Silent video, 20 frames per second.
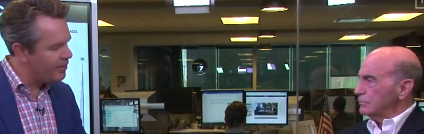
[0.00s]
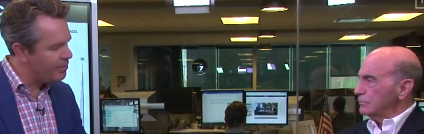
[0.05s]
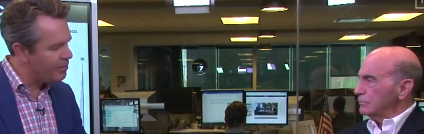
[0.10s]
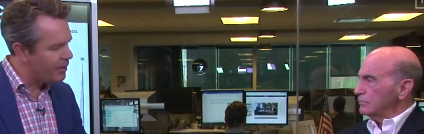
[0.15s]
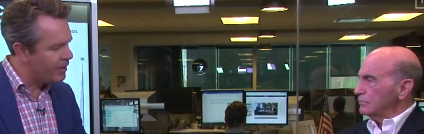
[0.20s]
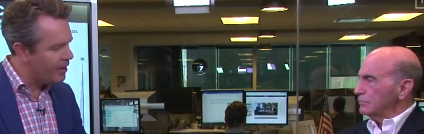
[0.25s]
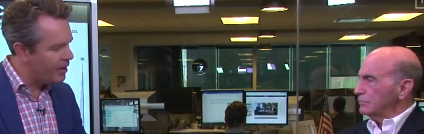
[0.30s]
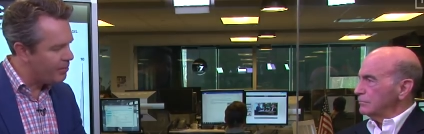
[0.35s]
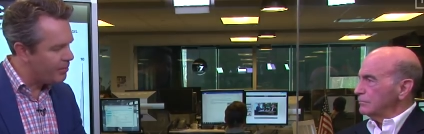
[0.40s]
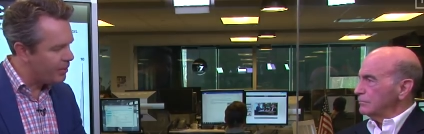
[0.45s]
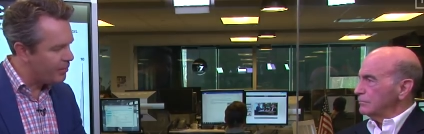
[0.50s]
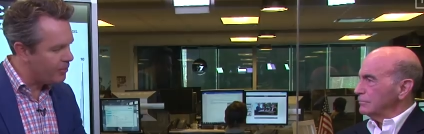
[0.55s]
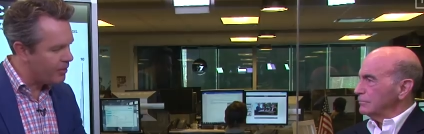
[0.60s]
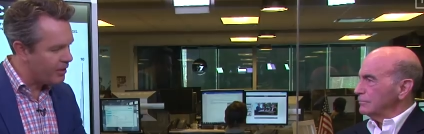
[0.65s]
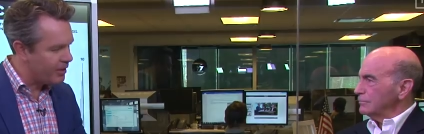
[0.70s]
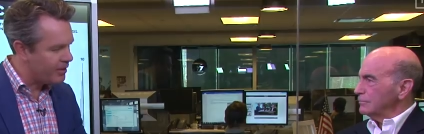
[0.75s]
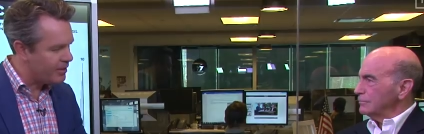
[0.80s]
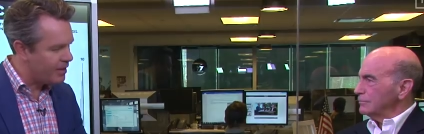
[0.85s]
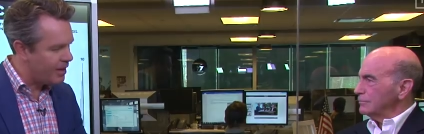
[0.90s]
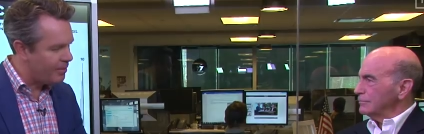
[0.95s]
Speaker 1: of becoming one
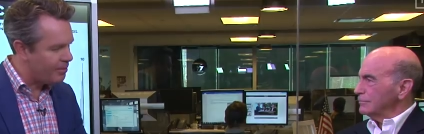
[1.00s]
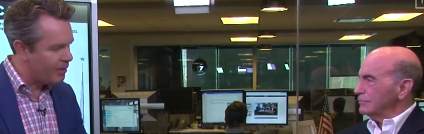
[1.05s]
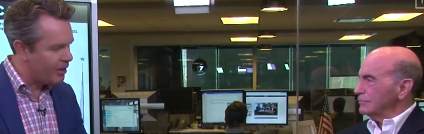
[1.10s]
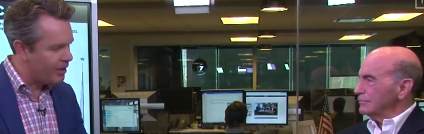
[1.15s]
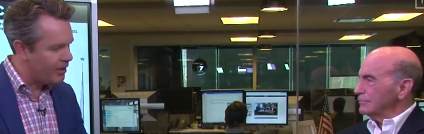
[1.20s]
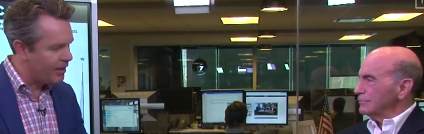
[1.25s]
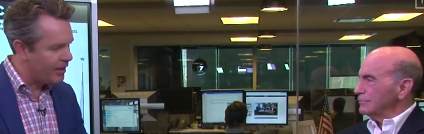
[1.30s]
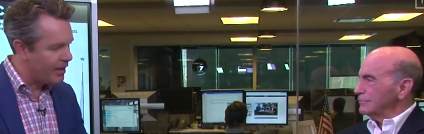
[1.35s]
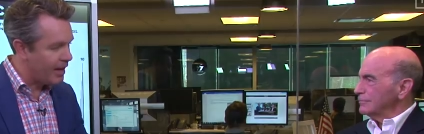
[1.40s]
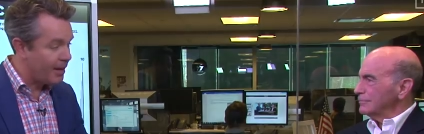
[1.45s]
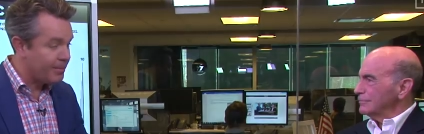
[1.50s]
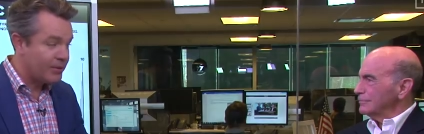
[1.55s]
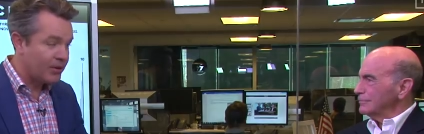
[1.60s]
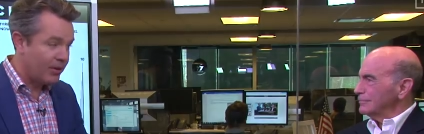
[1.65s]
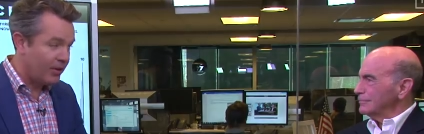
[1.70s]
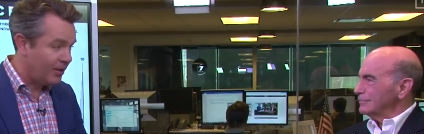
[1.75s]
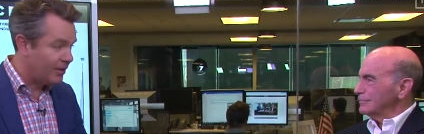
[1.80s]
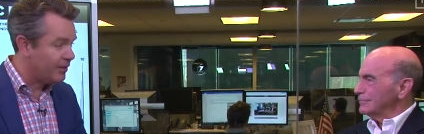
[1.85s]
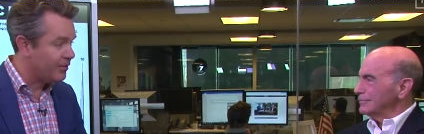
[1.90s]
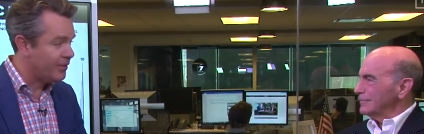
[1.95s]
of the top market caps
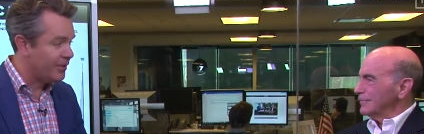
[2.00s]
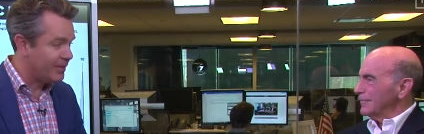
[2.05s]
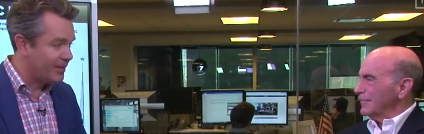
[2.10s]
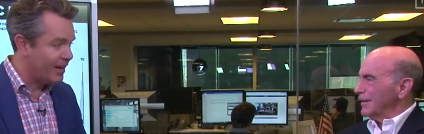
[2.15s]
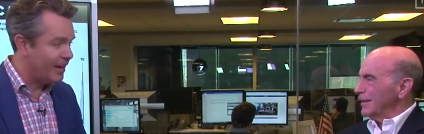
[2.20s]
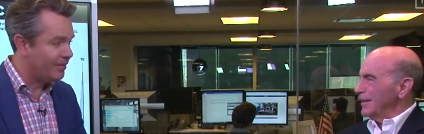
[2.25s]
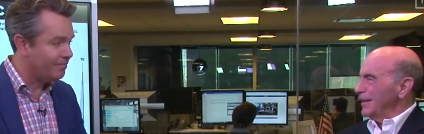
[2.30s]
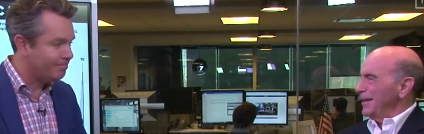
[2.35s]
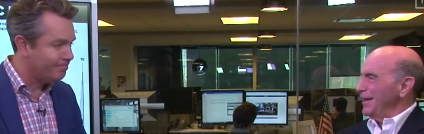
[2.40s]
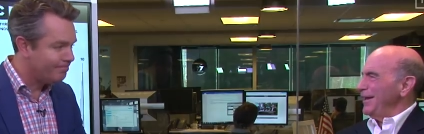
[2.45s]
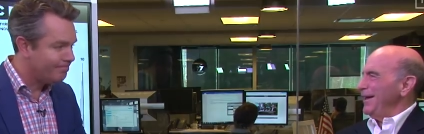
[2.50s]
all of the time.